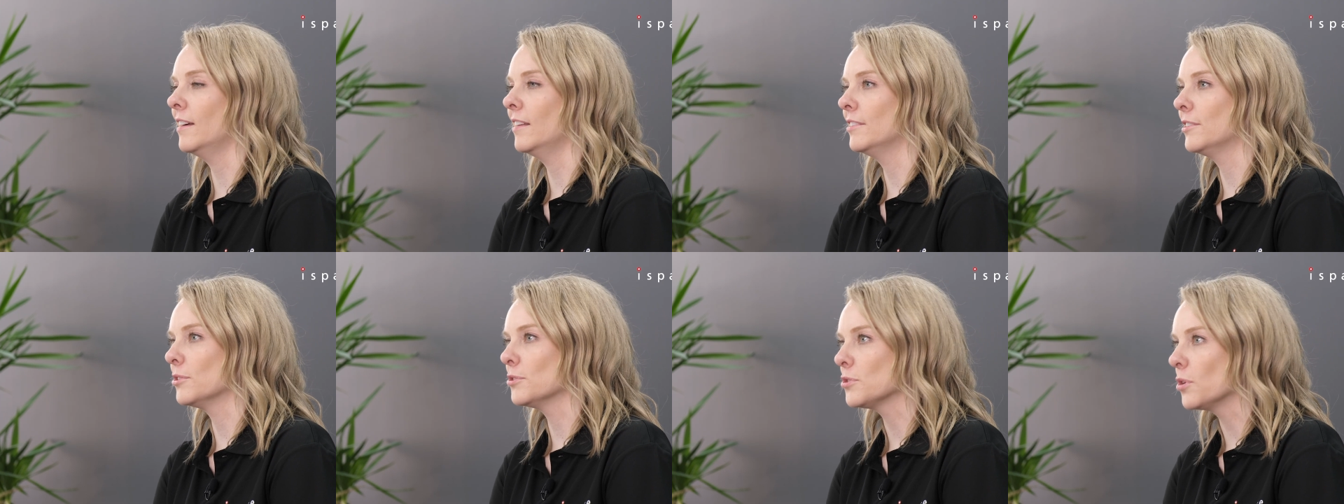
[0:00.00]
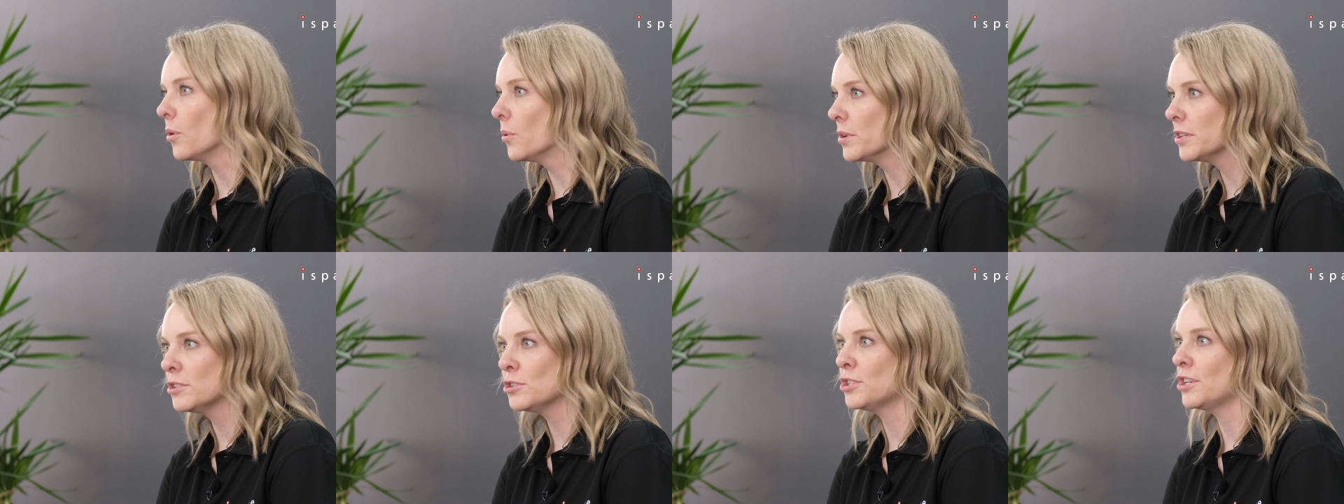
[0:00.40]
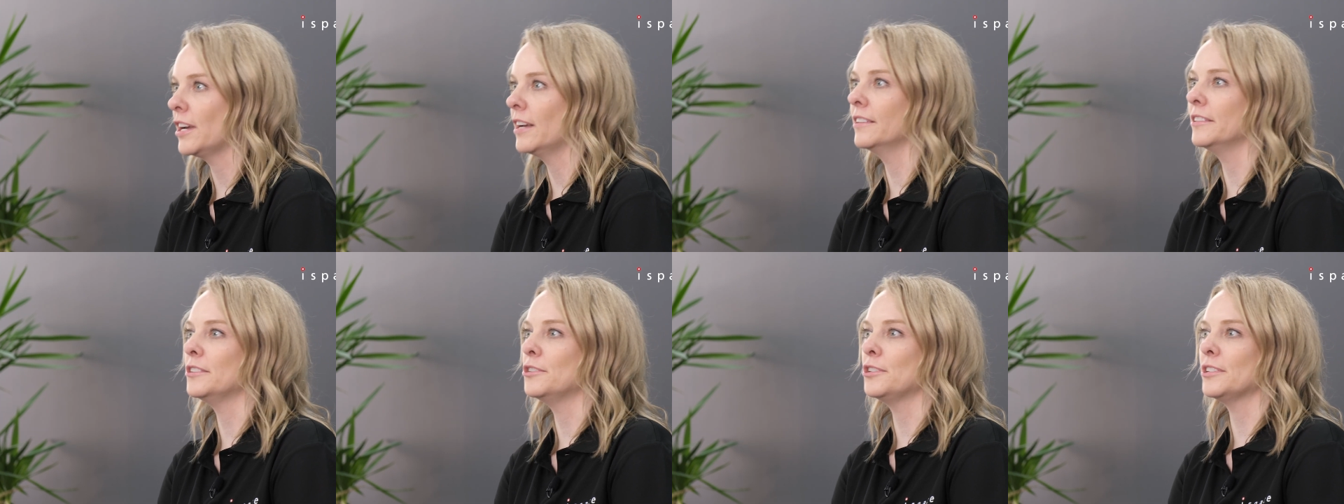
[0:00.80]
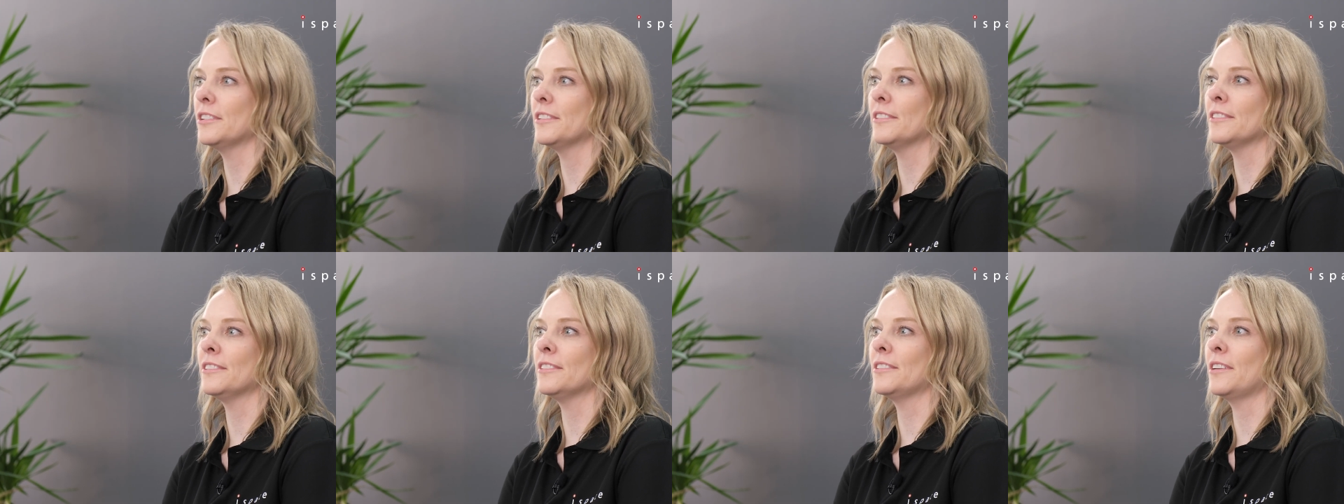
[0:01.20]
there's always
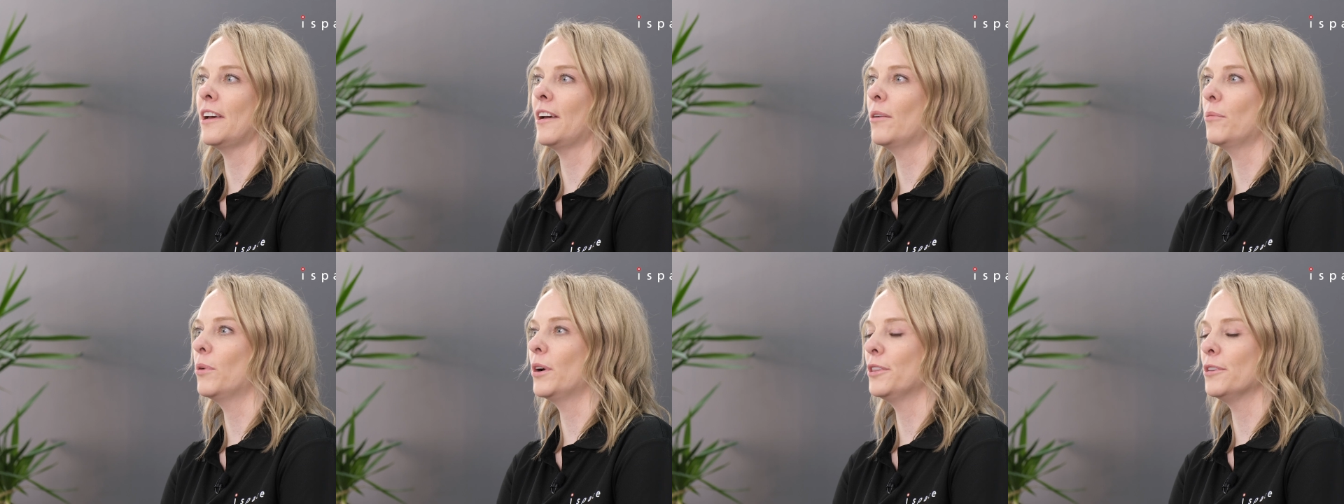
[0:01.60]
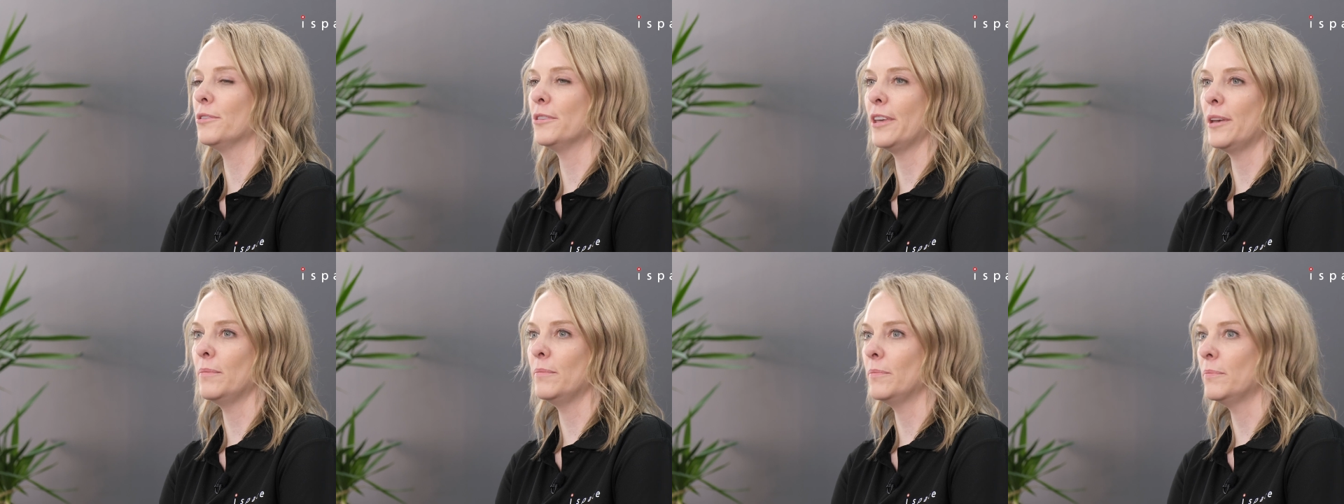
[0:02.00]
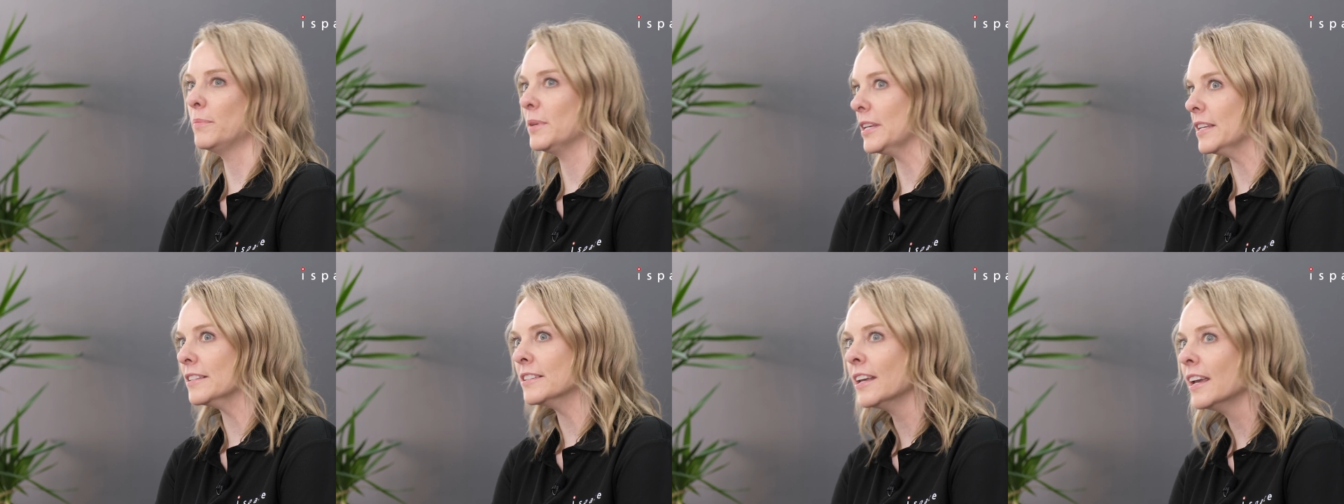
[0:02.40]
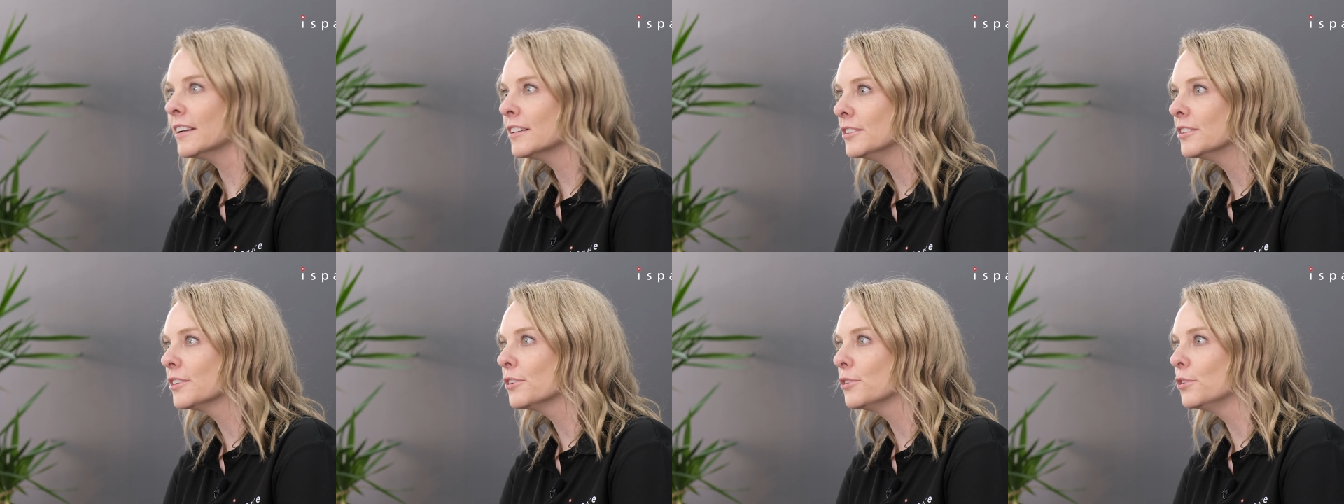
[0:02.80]
challenges, whether them be
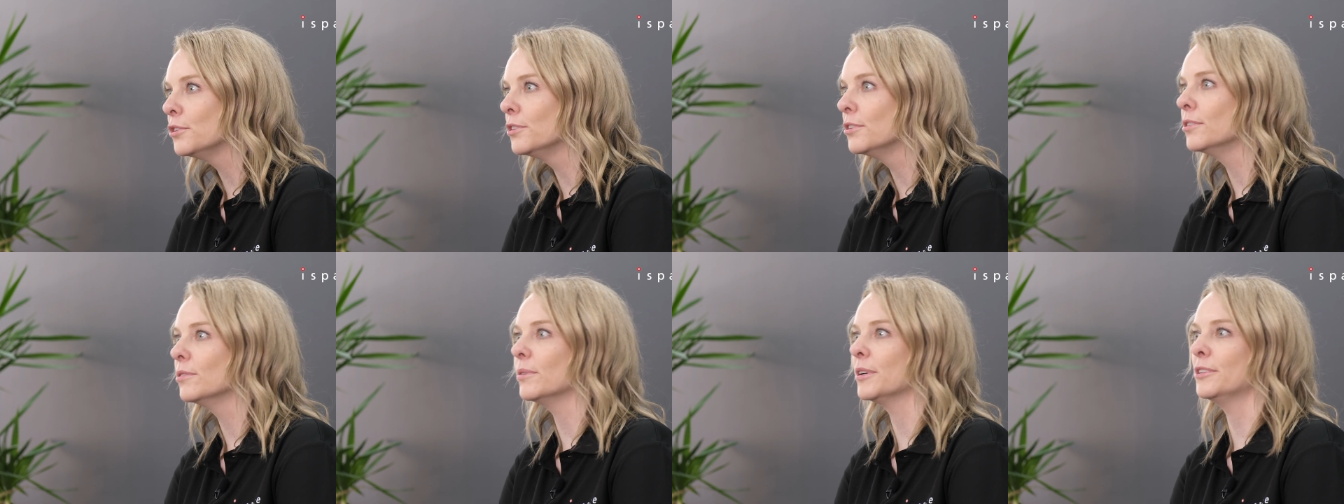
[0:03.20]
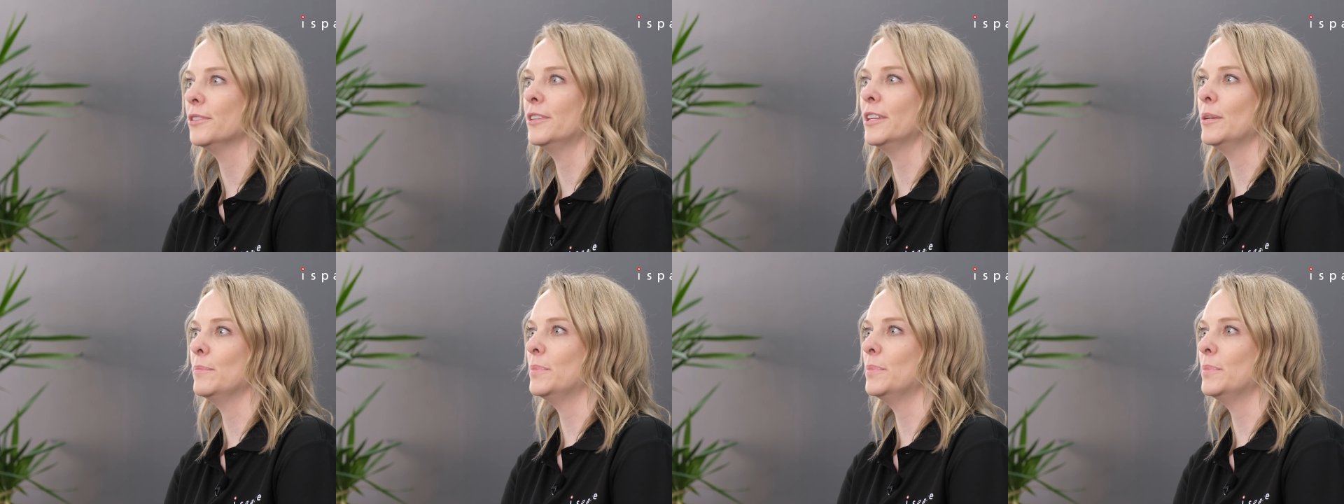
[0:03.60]
technical, whether they